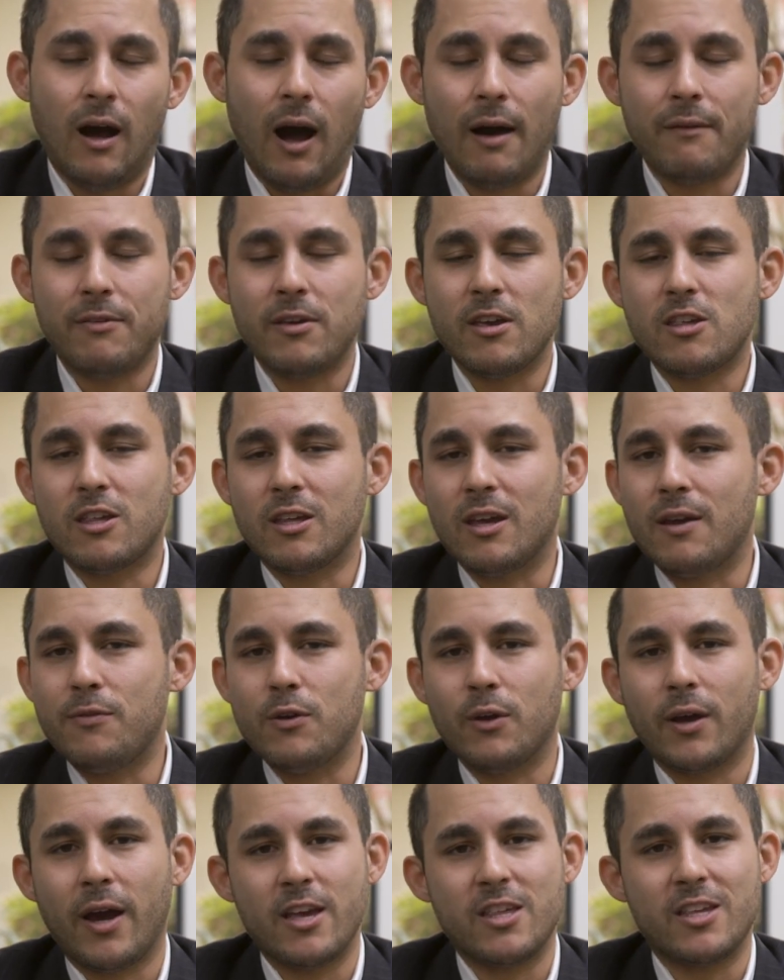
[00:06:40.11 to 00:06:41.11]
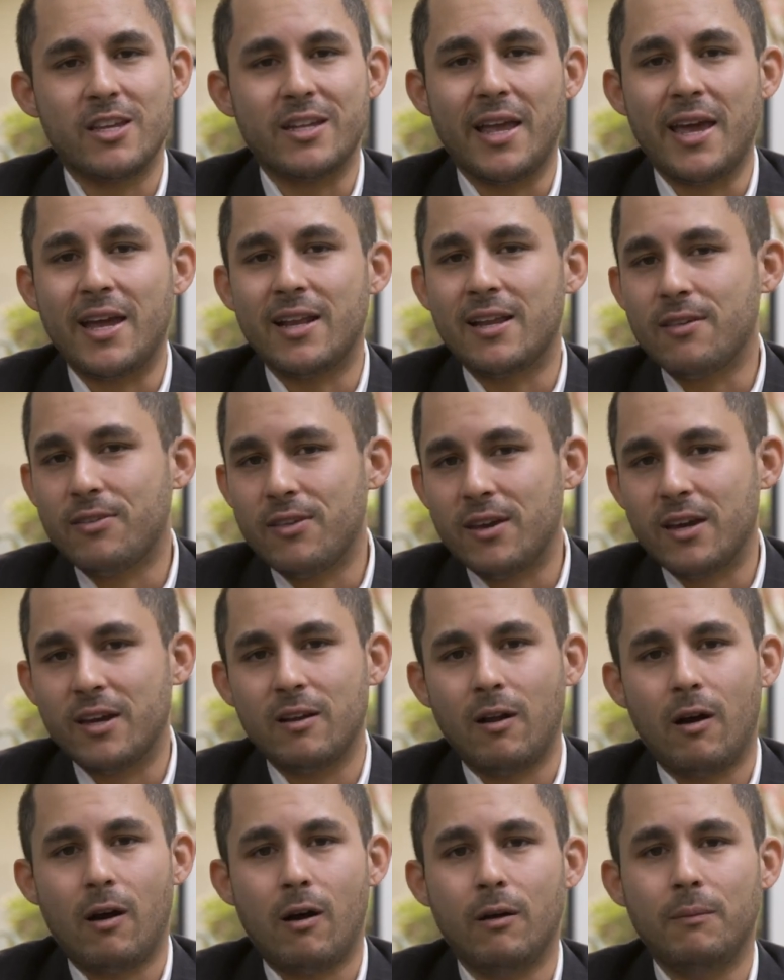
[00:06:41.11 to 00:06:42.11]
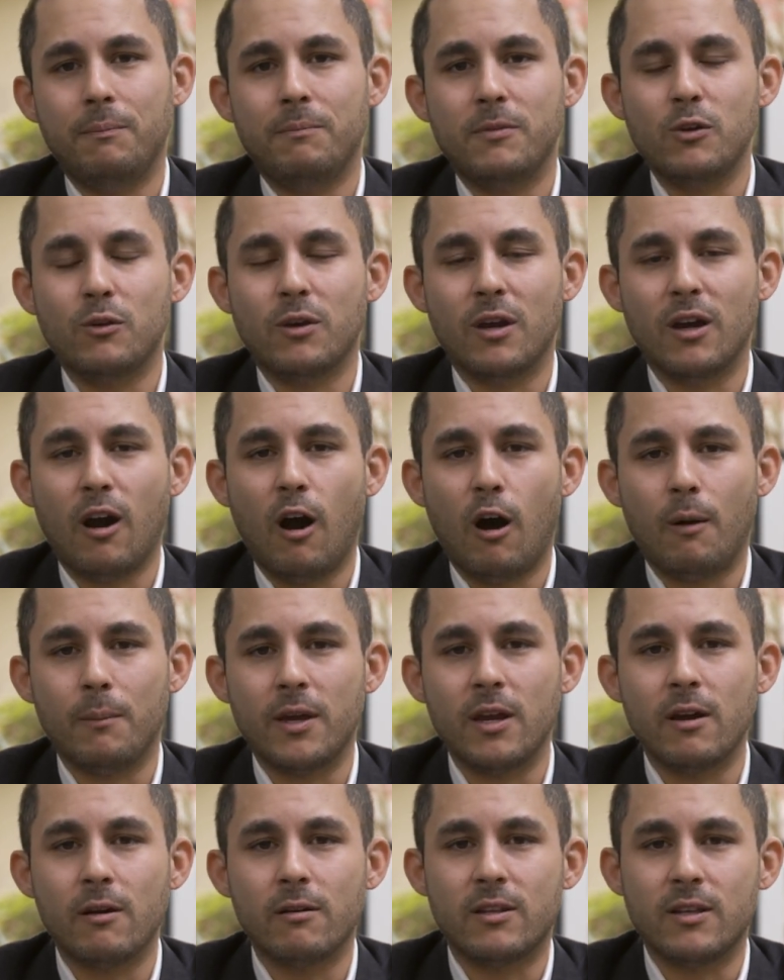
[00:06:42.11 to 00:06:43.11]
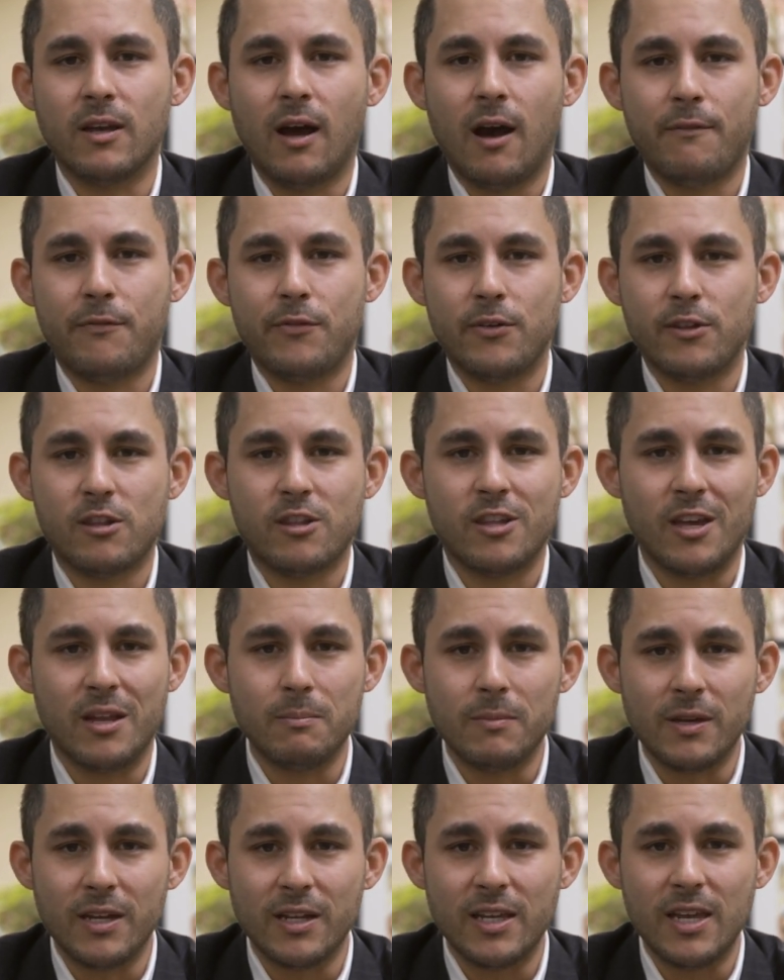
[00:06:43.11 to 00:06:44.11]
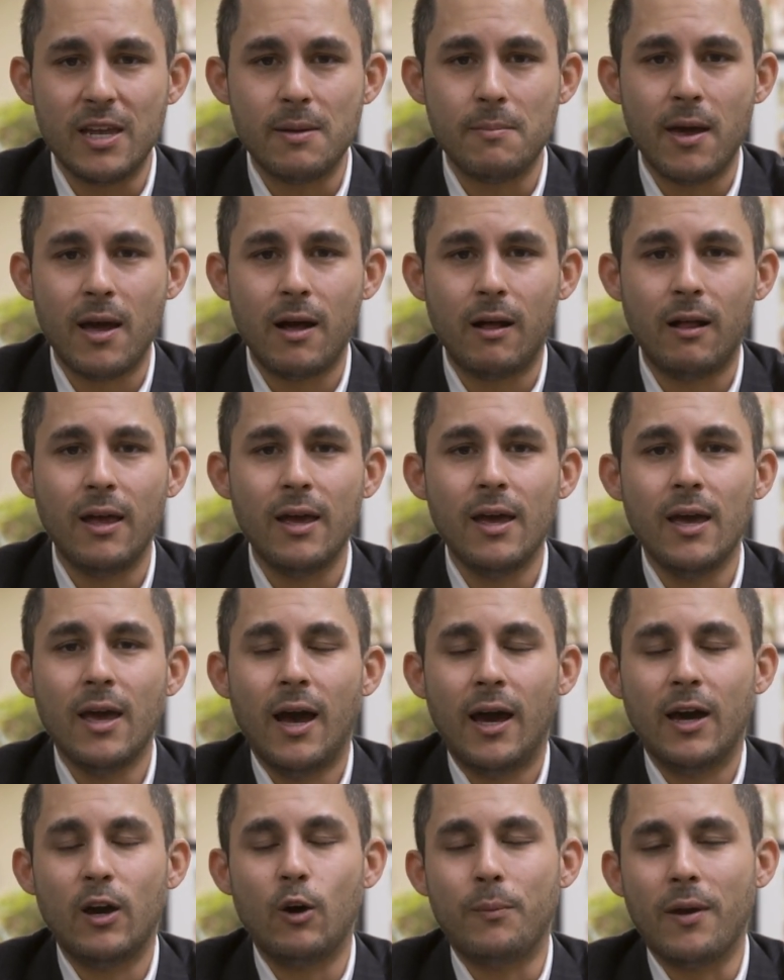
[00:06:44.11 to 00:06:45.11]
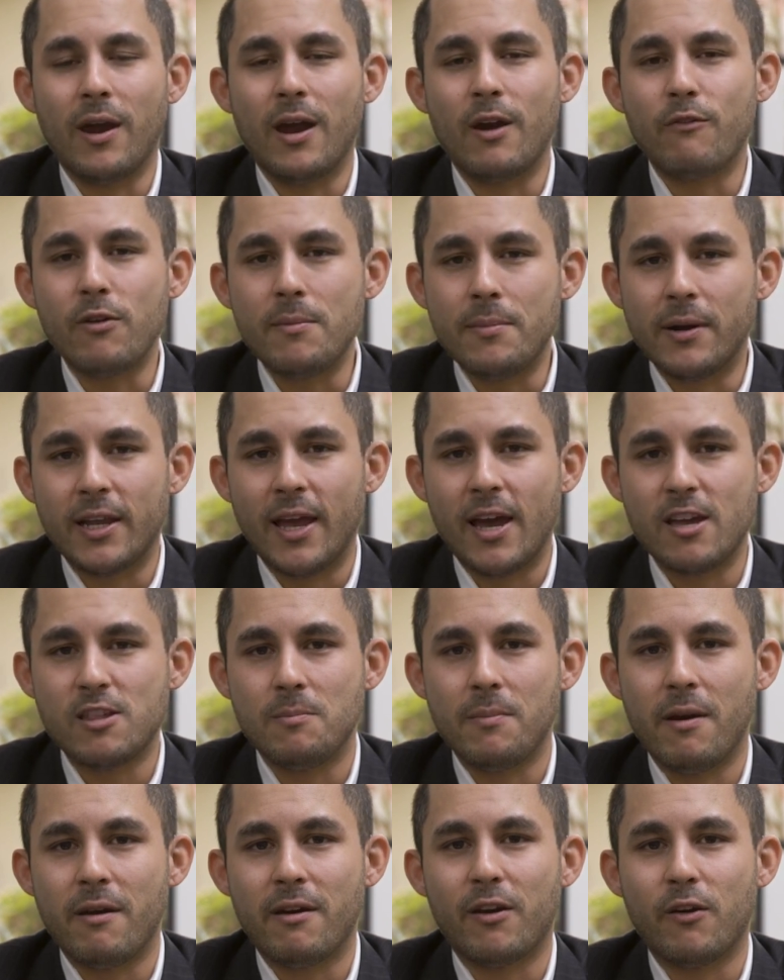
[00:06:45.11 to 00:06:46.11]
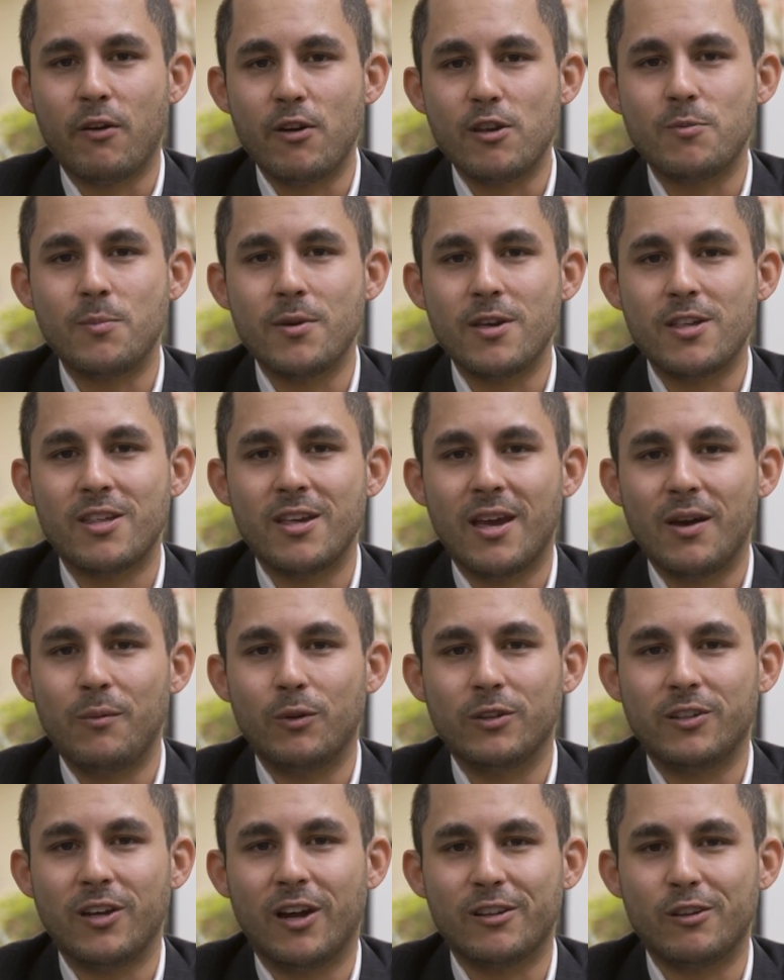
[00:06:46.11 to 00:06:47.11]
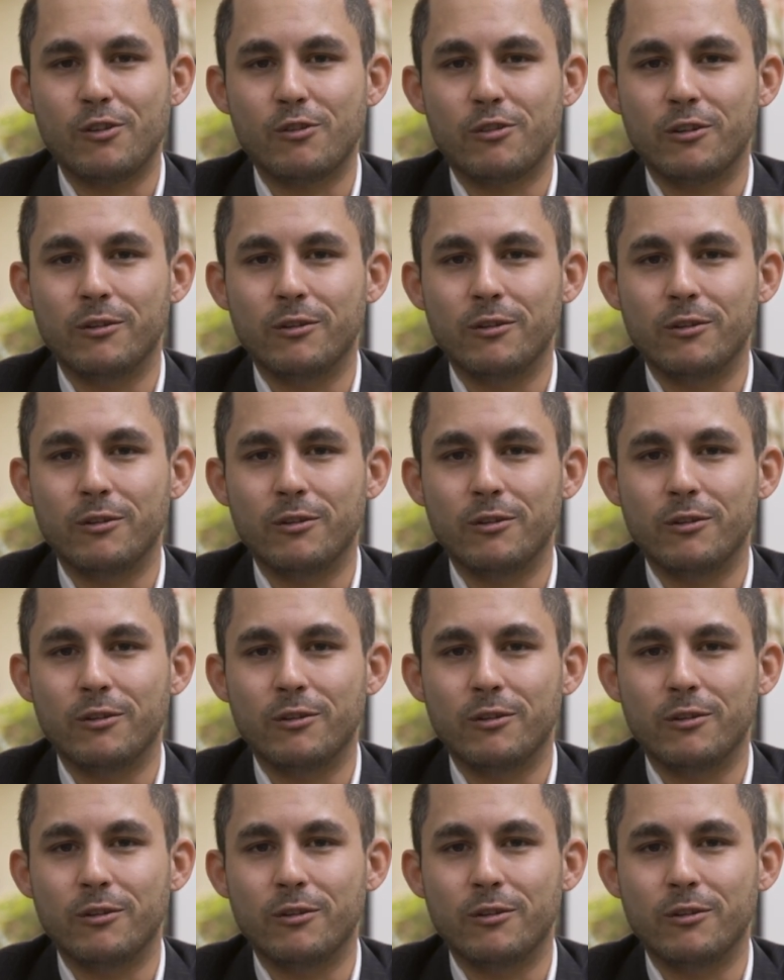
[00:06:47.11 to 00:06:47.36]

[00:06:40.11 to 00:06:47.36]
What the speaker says: obviously, if you guys need anything at all, you can call me here at the office, send me an email. I hope everybody has a Merry Christmas, and we'll talk to you